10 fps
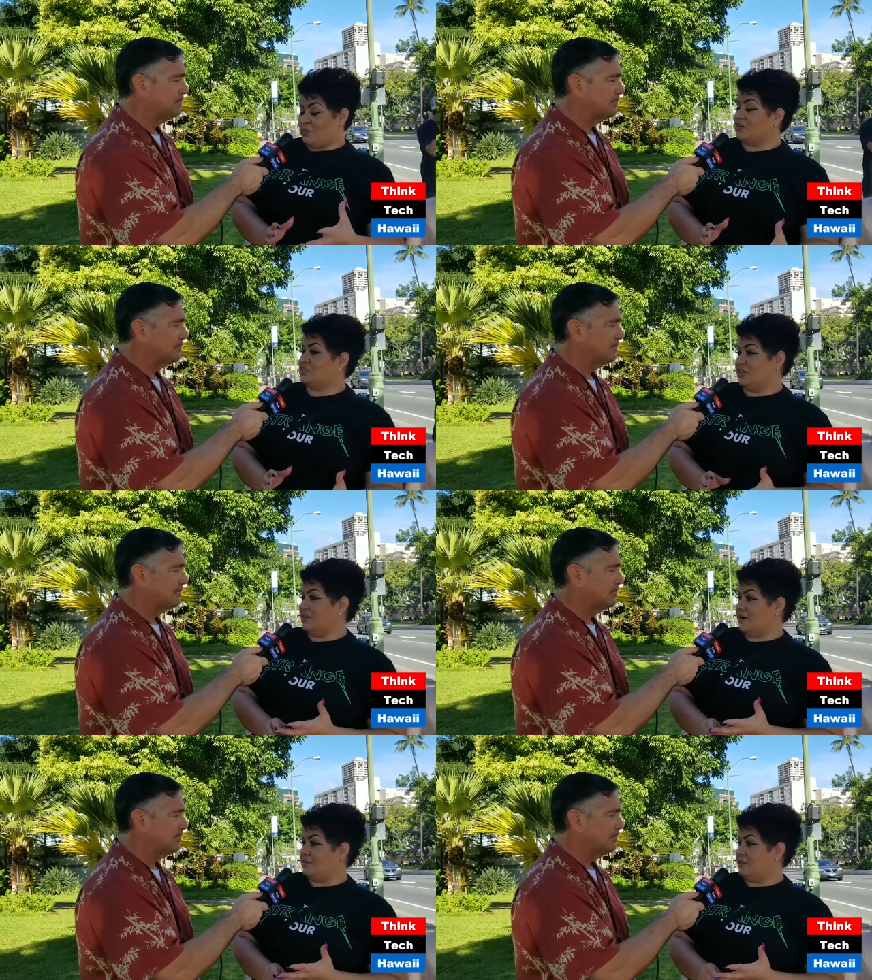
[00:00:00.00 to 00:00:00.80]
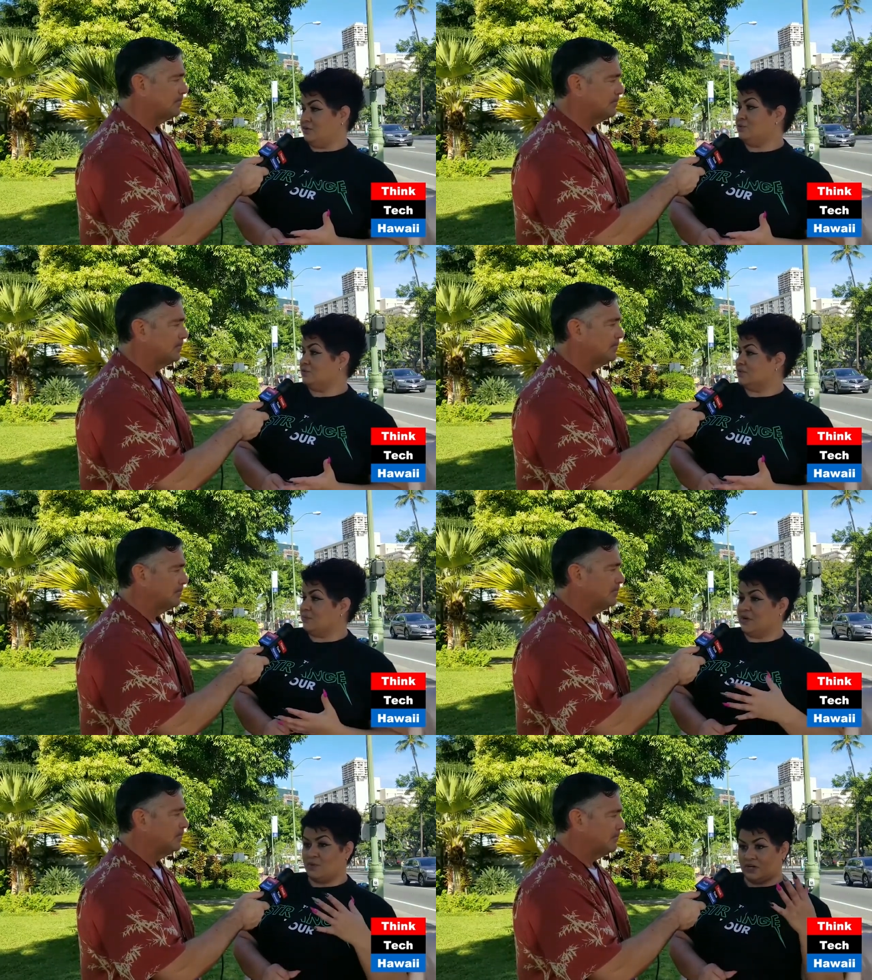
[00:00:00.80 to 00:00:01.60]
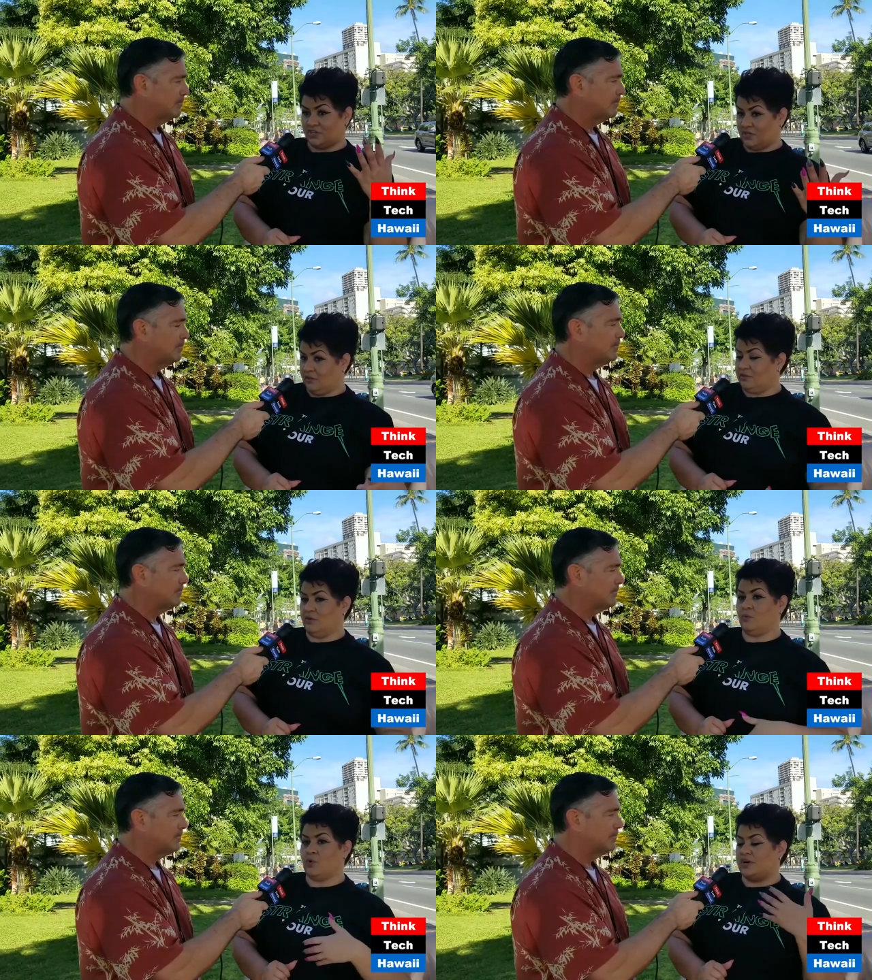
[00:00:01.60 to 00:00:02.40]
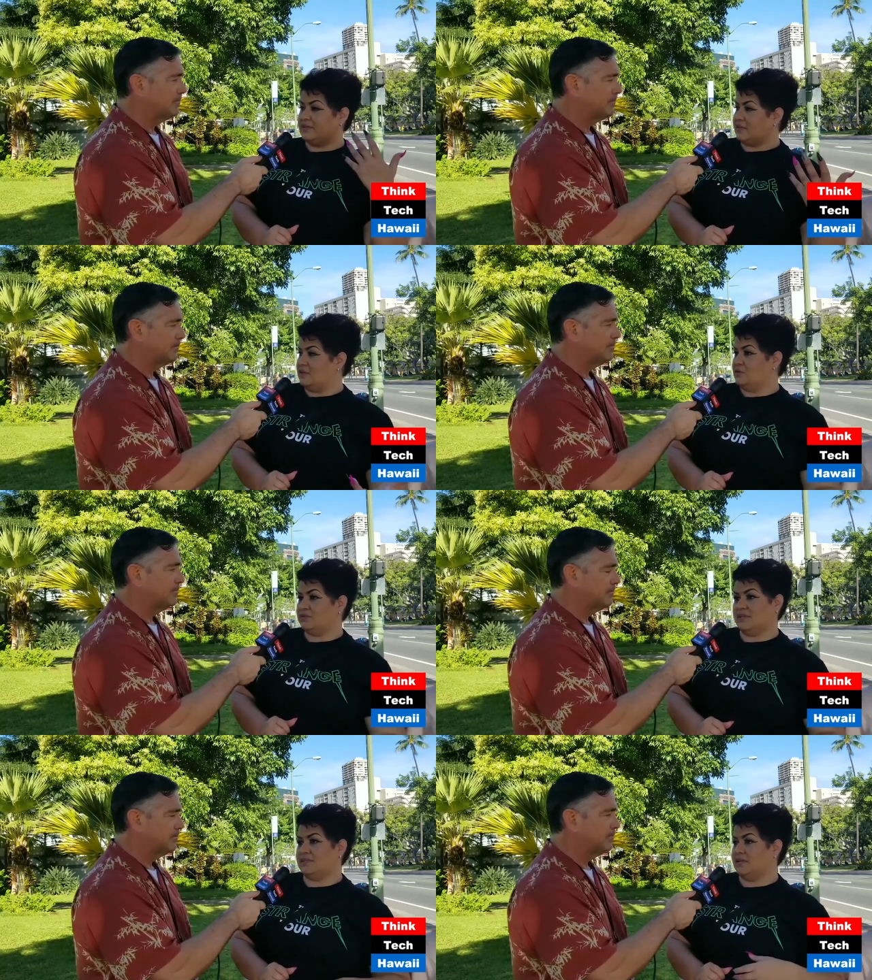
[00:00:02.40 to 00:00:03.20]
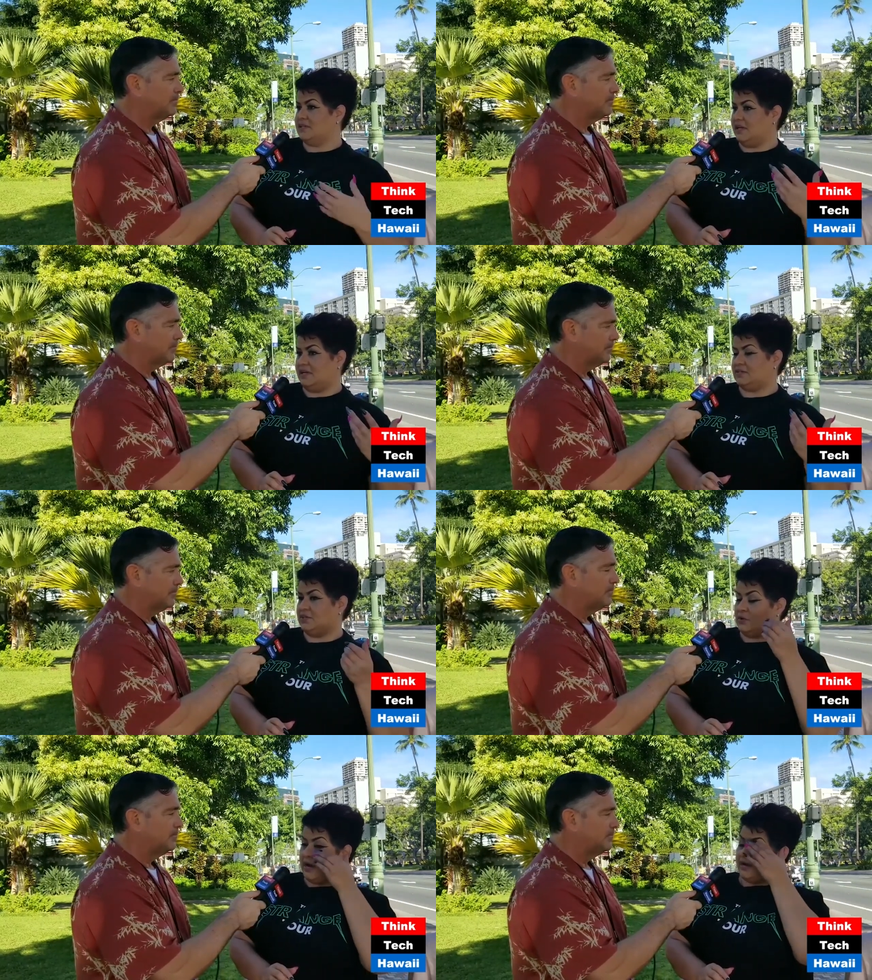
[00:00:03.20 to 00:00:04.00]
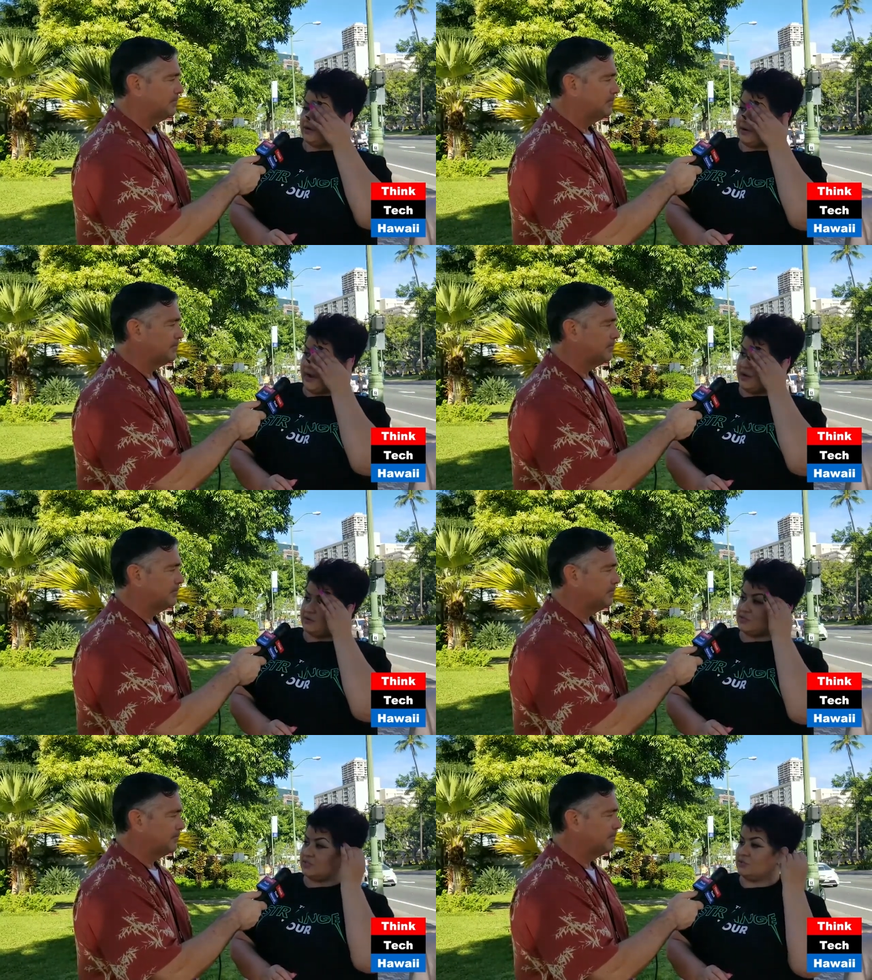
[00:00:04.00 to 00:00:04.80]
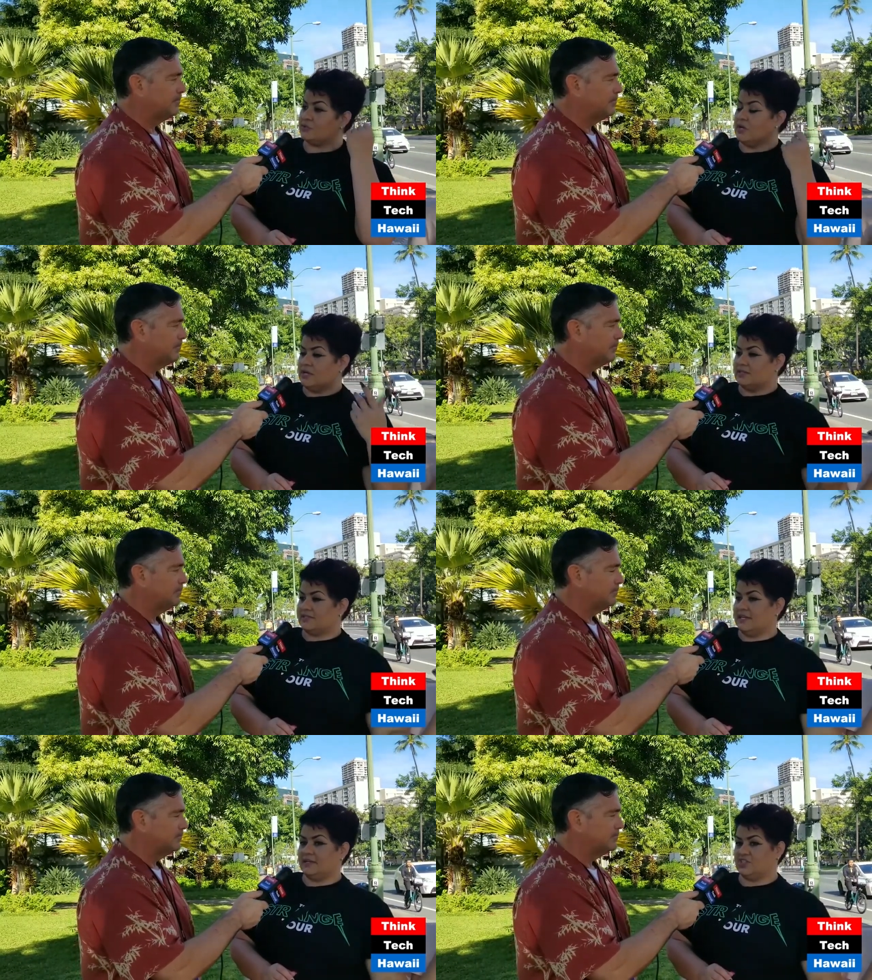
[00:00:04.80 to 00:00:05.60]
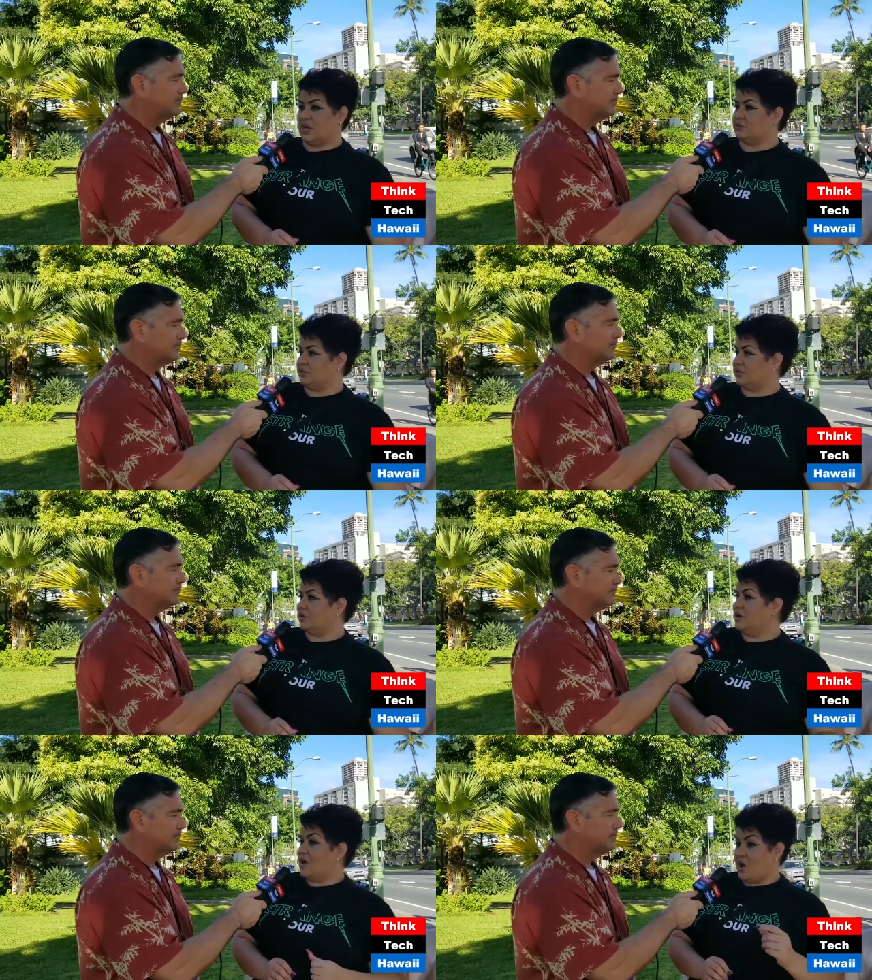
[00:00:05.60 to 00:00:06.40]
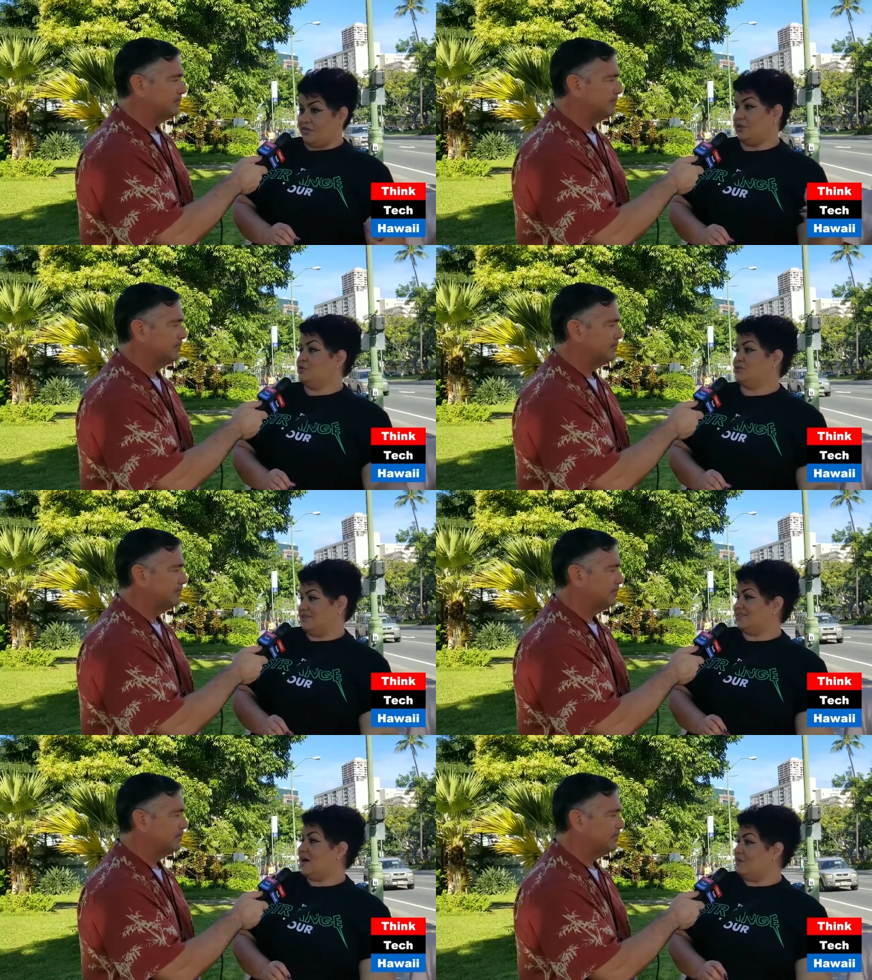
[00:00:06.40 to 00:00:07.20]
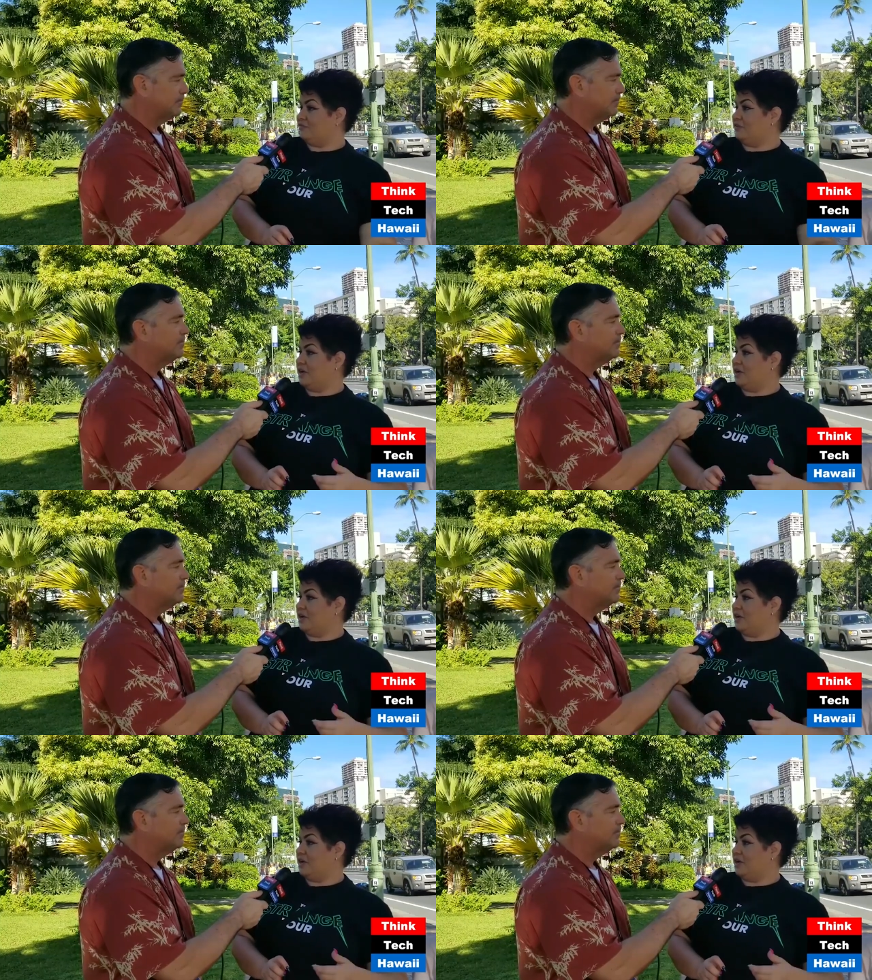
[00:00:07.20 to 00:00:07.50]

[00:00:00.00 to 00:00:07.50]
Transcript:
Speaker 1: watched it on the news. We watched the warnings on the news that said to get to higher ground, to seek shelter on the news itself.